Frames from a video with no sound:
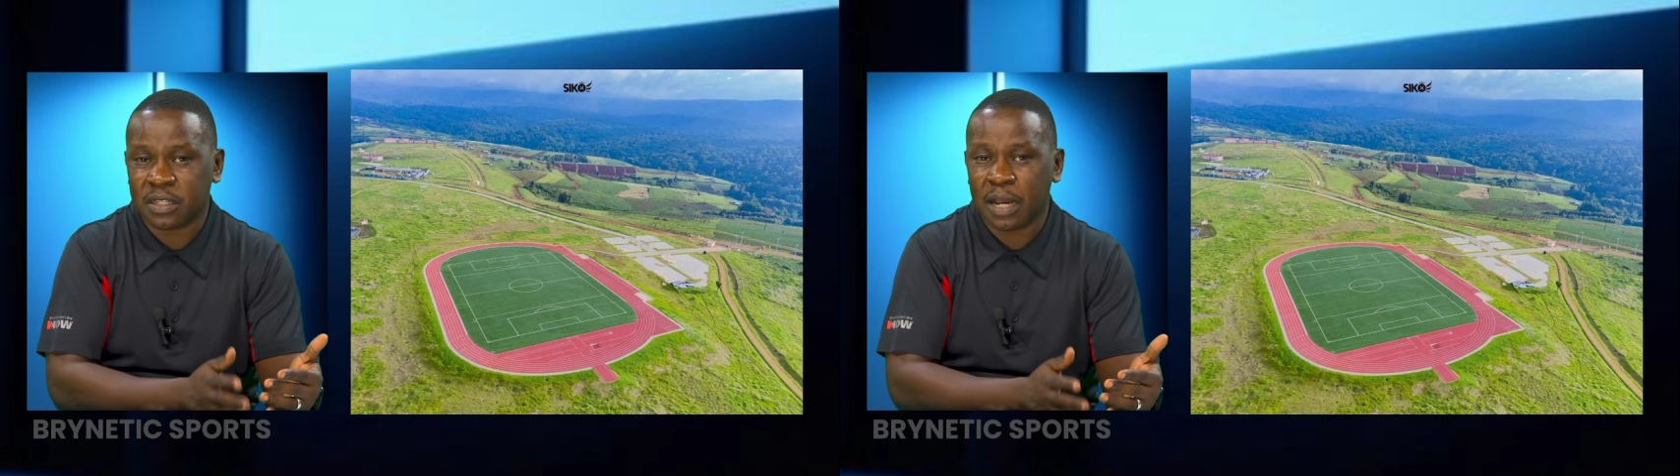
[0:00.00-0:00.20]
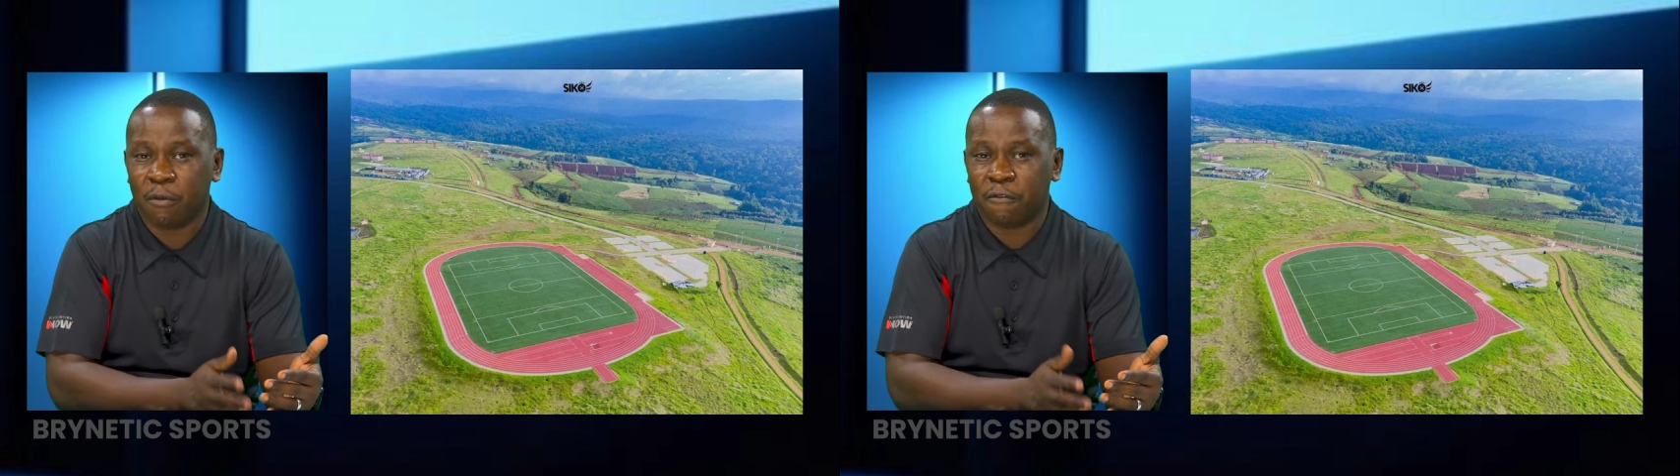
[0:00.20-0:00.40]

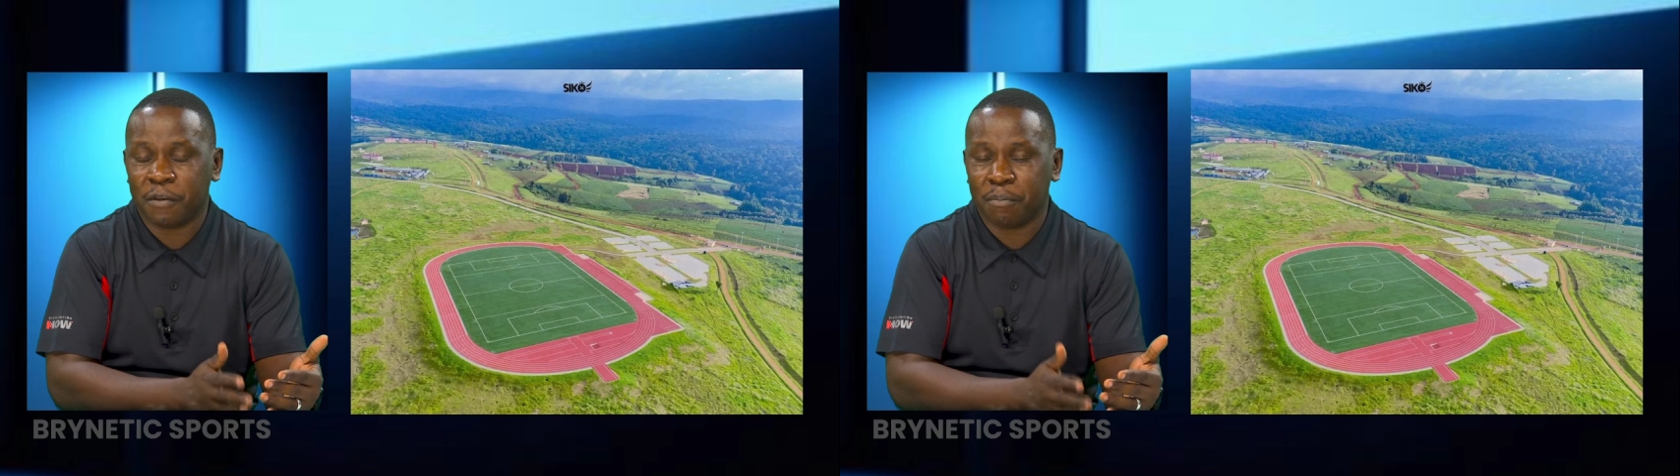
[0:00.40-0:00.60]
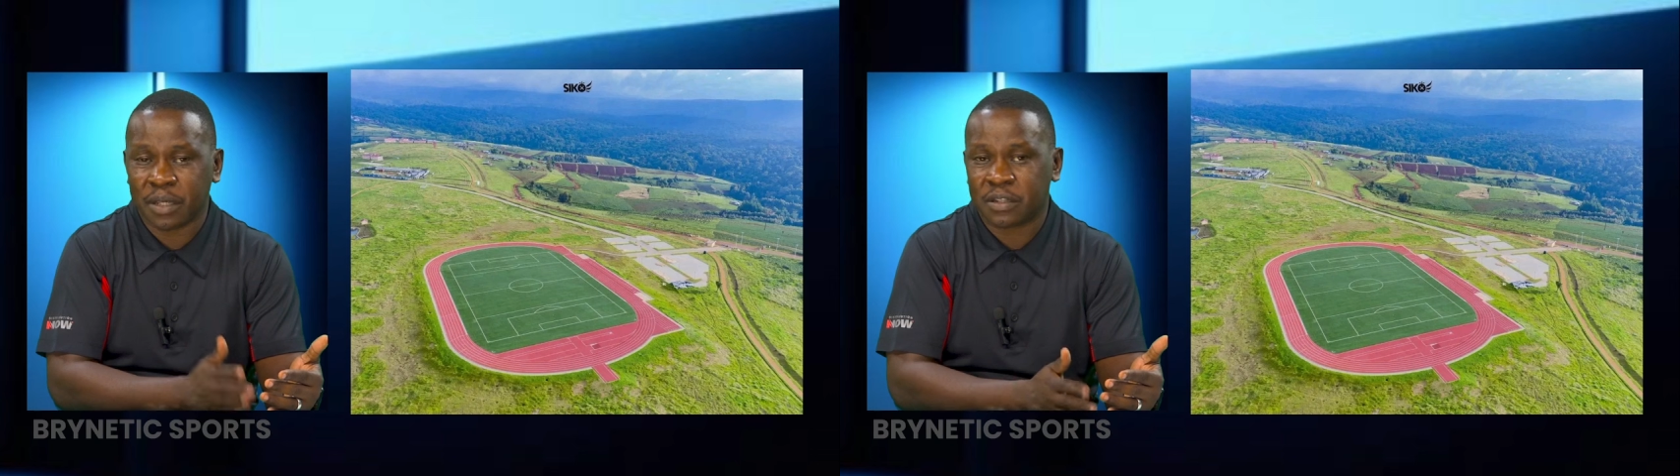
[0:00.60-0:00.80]
some of the
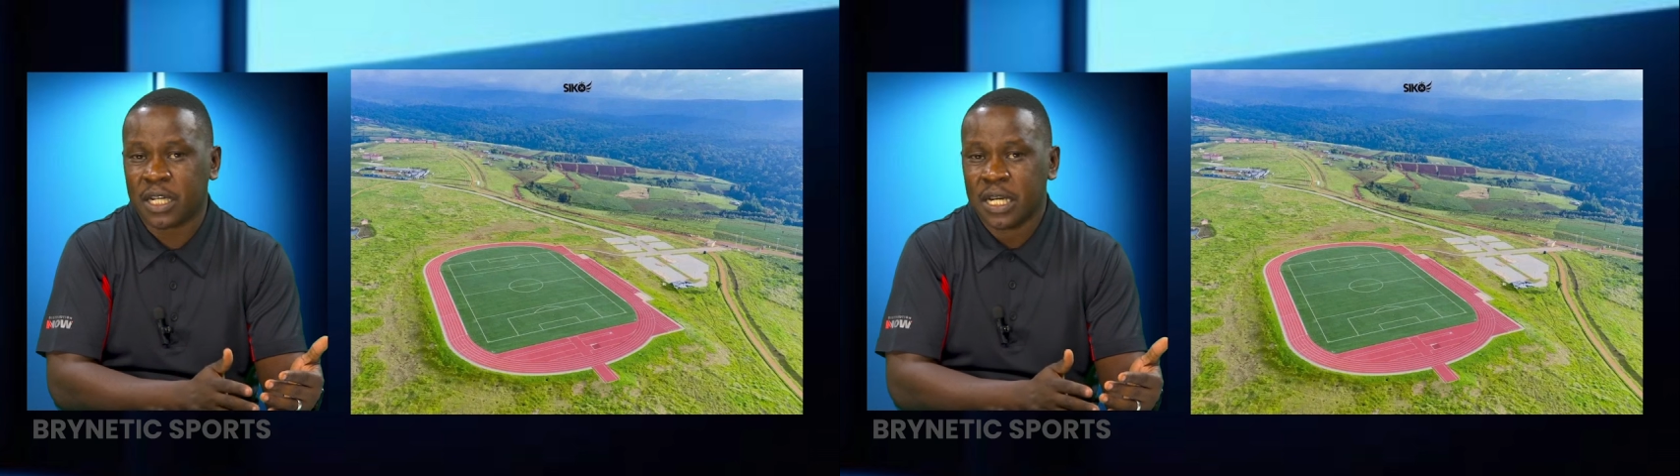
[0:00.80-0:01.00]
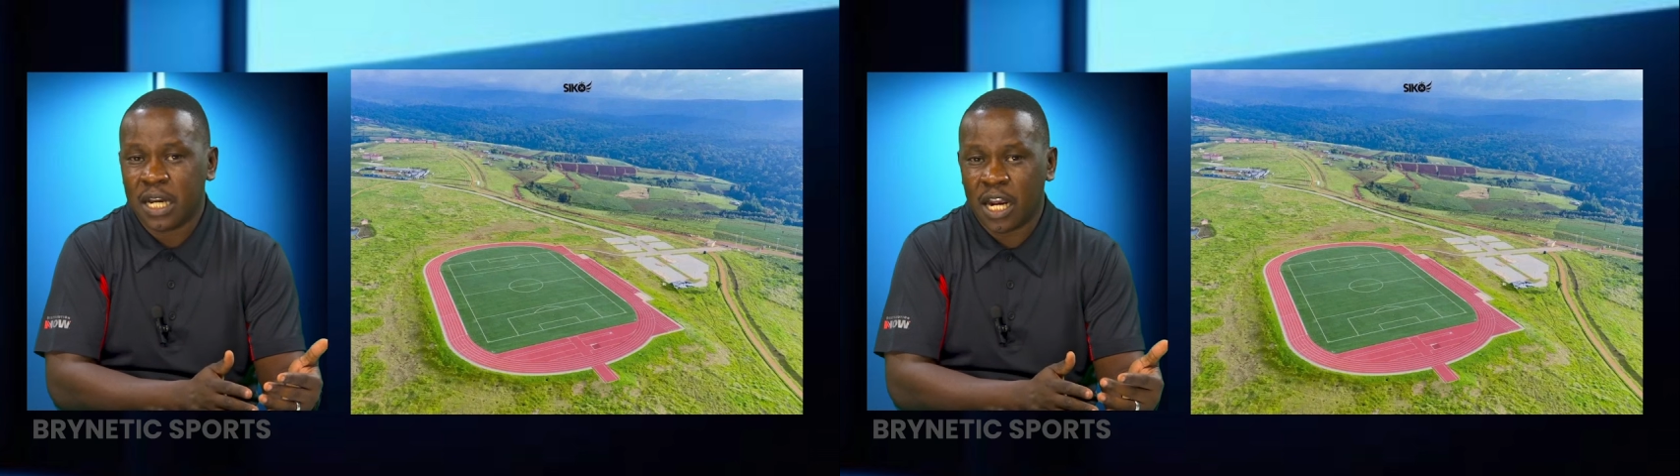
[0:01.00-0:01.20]
best
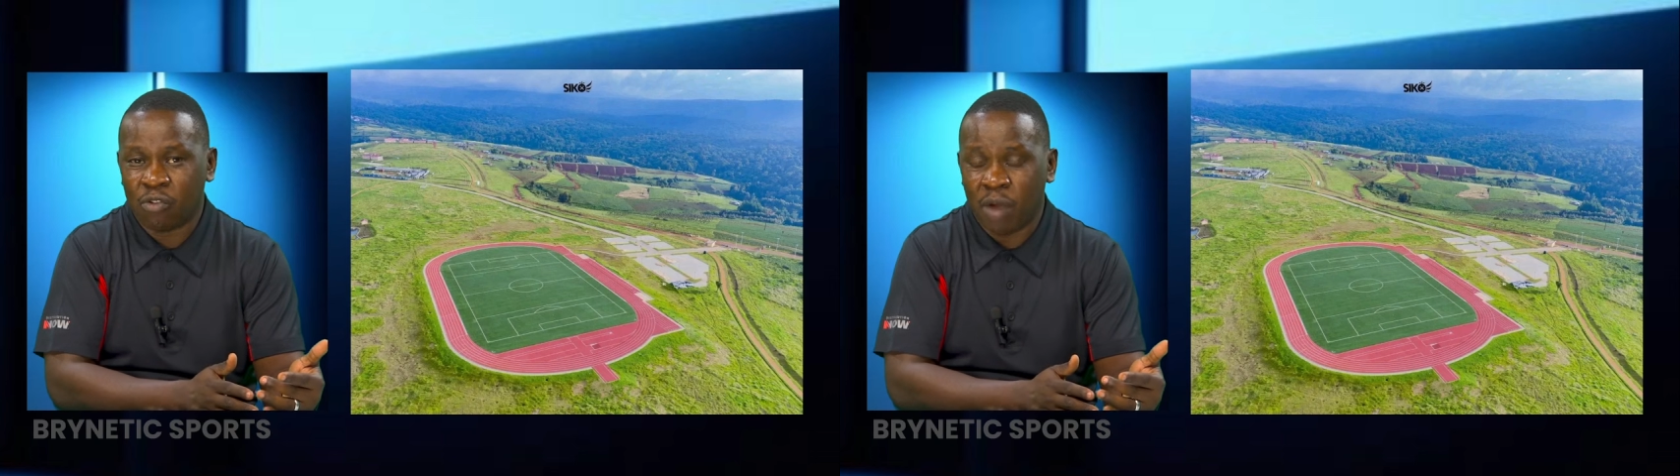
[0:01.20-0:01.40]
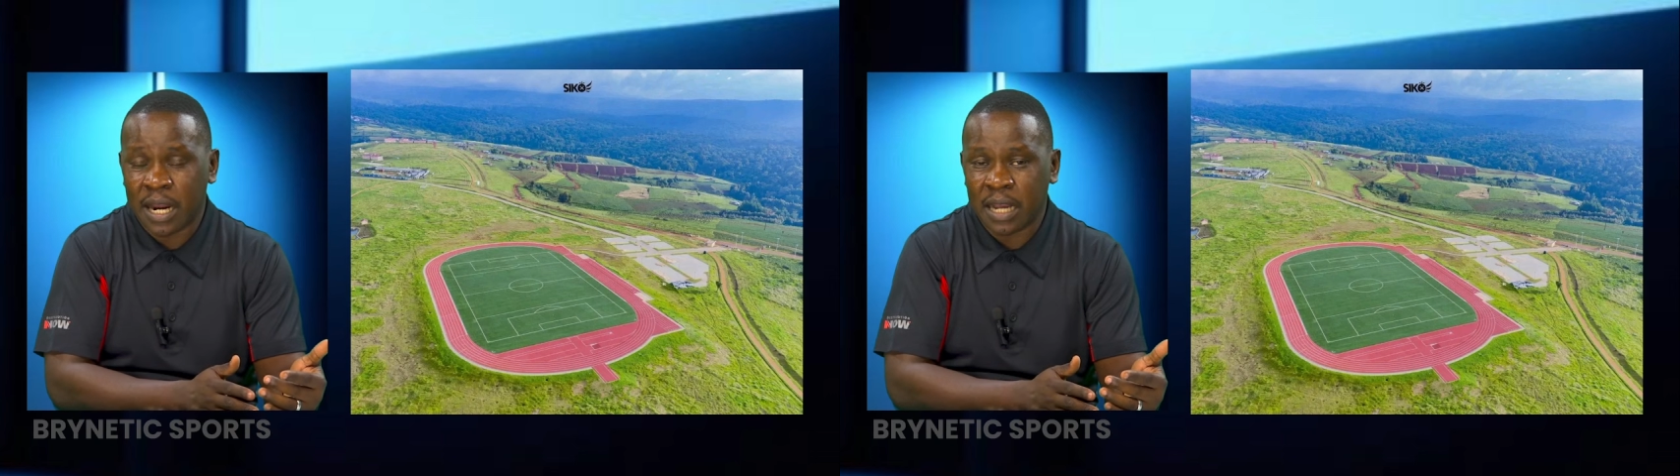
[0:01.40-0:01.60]
uh,
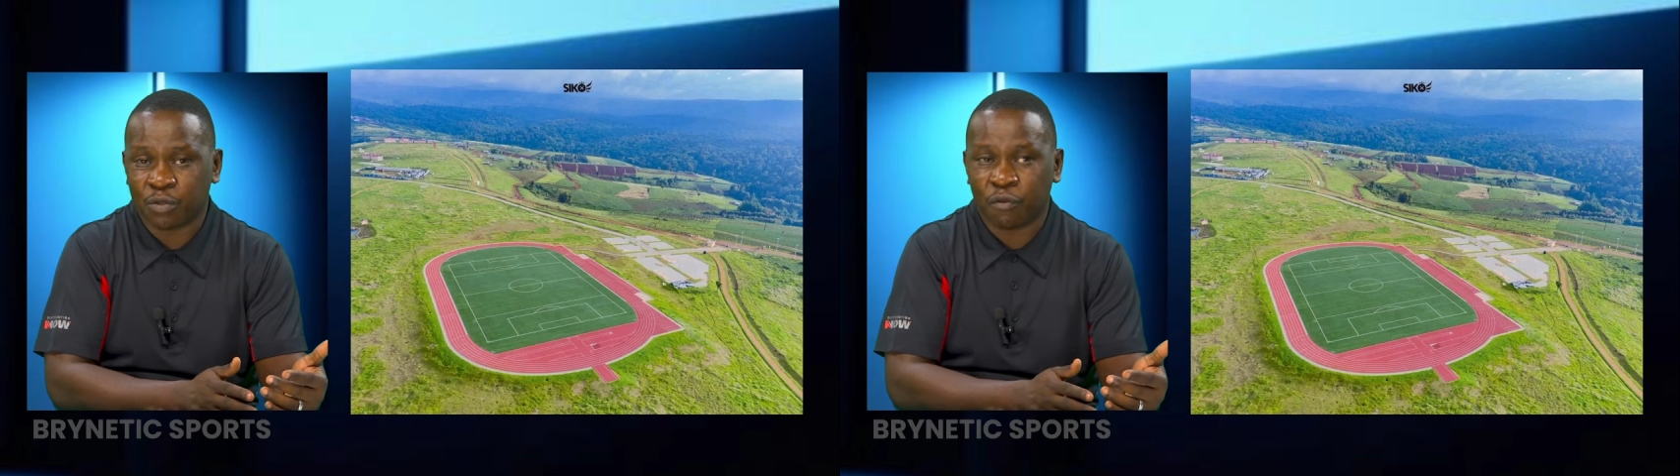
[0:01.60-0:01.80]
runners.